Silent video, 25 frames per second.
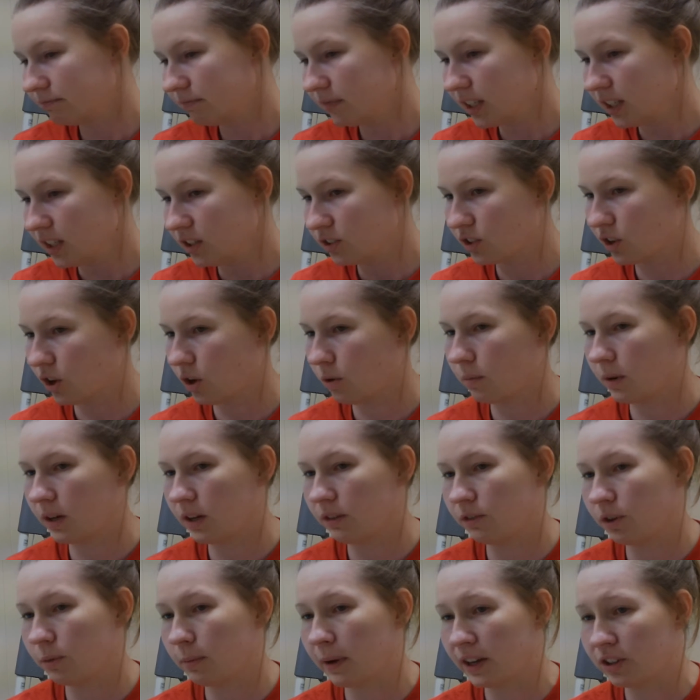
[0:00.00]
But if
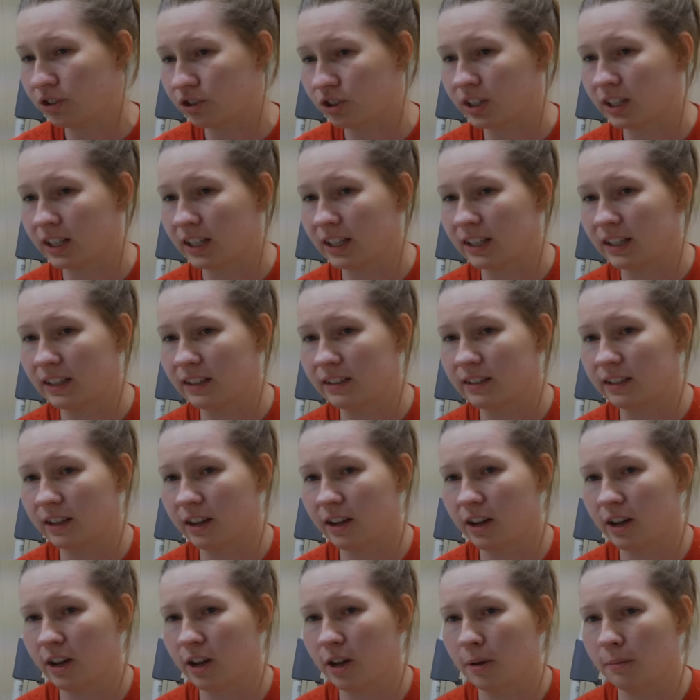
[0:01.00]
your patient is
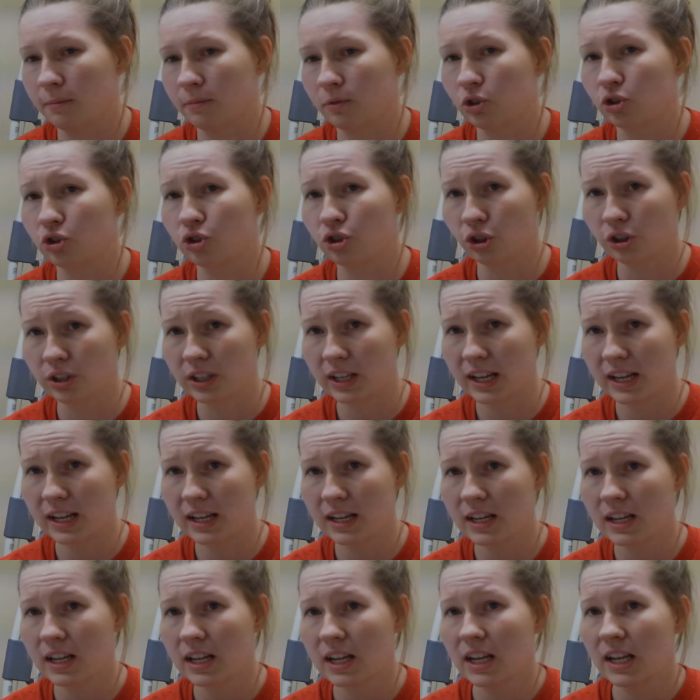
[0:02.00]
jerky,
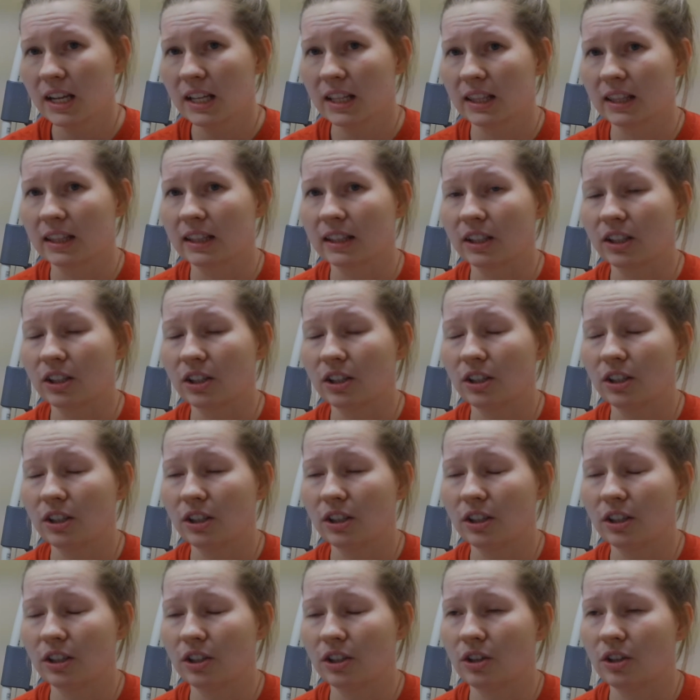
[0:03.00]

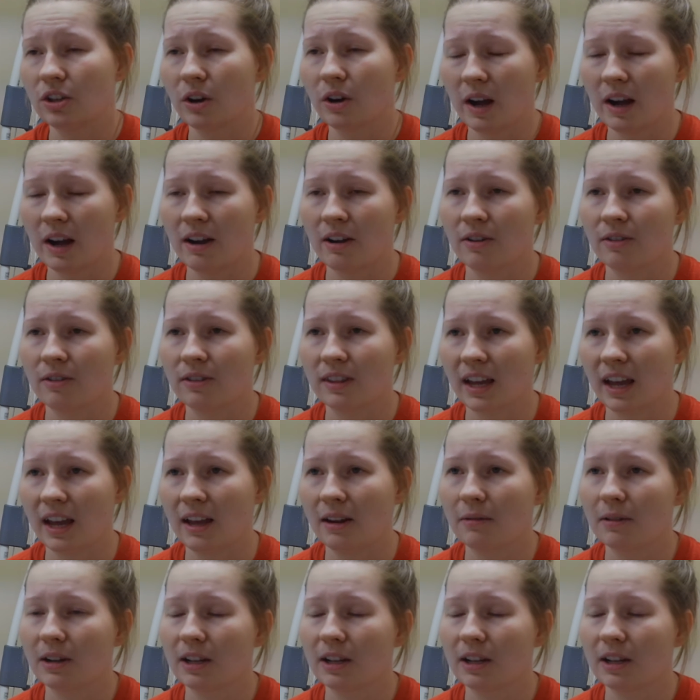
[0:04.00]
you know how that